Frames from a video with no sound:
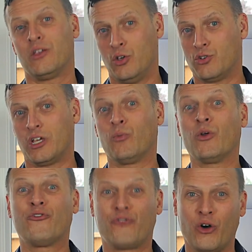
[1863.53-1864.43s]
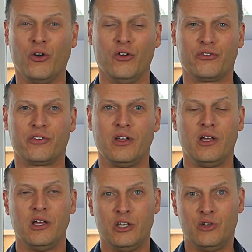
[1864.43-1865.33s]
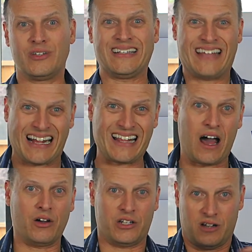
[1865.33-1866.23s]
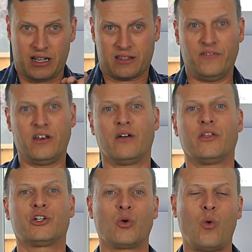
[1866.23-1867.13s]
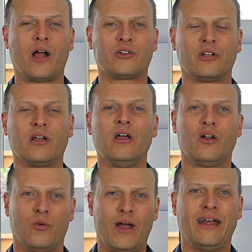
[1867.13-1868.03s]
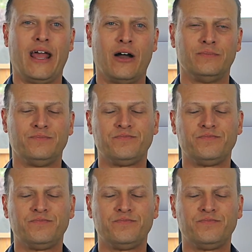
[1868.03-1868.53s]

using referrals, using technology like the video that you're watching right now.